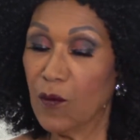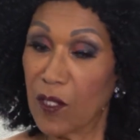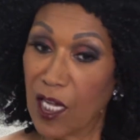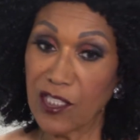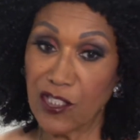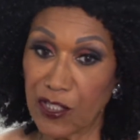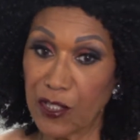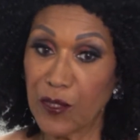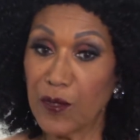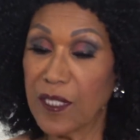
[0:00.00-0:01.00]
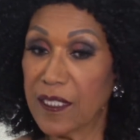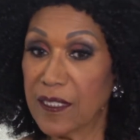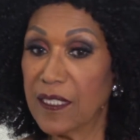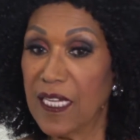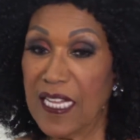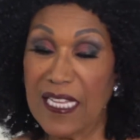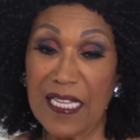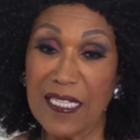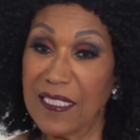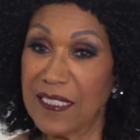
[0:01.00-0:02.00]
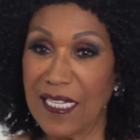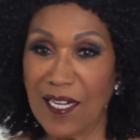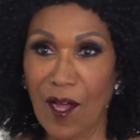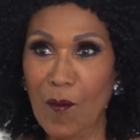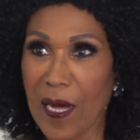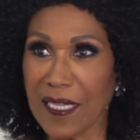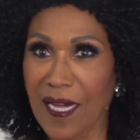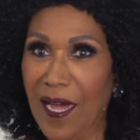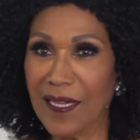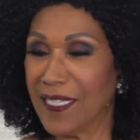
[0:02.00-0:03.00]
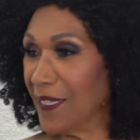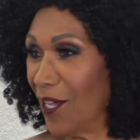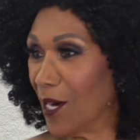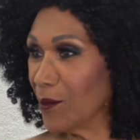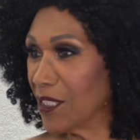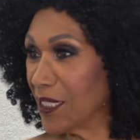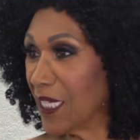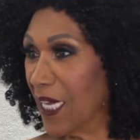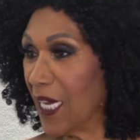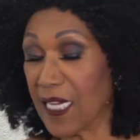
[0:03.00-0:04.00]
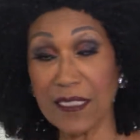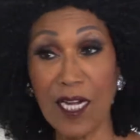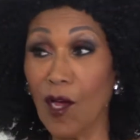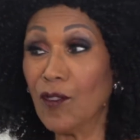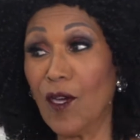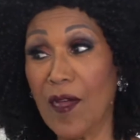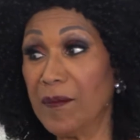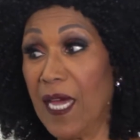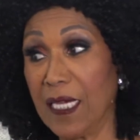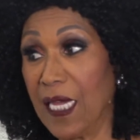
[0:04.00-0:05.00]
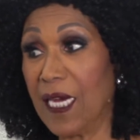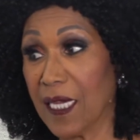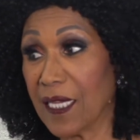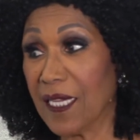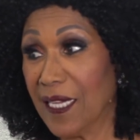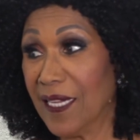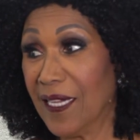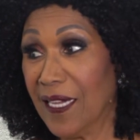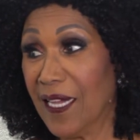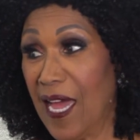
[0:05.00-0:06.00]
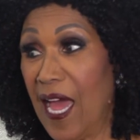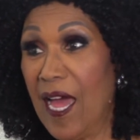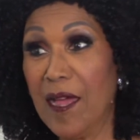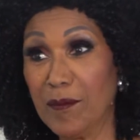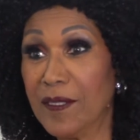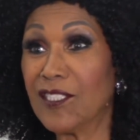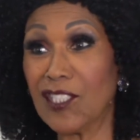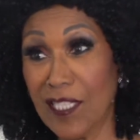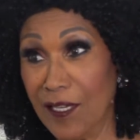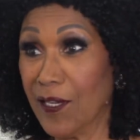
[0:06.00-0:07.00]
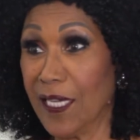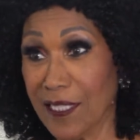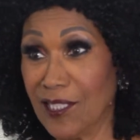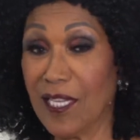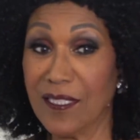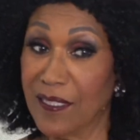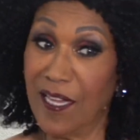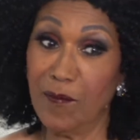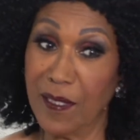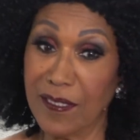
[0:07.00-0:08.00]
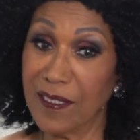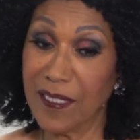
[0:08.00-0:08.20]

lost June, and they said, oh my God, they thought I was just kidding. I said, oh no, I'm not kidding. I'm serious. And they've been